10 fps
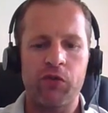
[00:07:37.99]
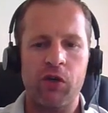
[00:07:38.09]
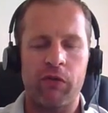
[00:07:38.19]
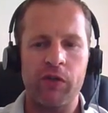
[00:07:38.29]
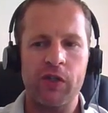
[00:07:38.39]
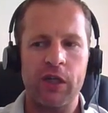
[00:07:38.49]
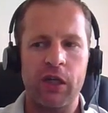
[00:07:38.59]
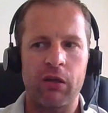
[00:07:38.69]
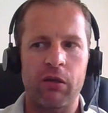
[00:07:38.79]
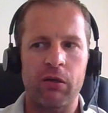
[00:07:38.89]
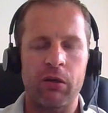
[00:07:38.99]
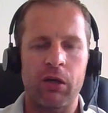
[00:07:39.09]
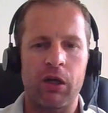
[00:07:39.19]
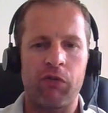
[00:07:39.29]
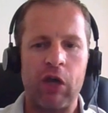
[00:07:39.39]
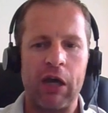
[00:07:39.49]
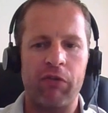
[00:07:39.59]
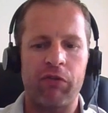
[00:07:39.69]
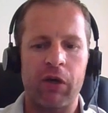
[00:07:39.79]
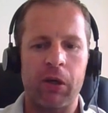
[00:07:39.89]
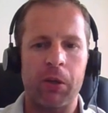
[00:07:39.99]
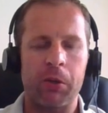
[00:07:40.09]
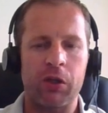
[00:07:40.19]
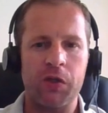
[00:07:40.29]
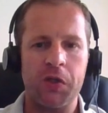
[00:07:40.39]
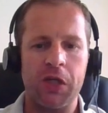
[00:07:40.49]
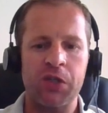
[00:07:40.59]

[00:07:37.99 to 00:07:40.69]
So obviously, if you have this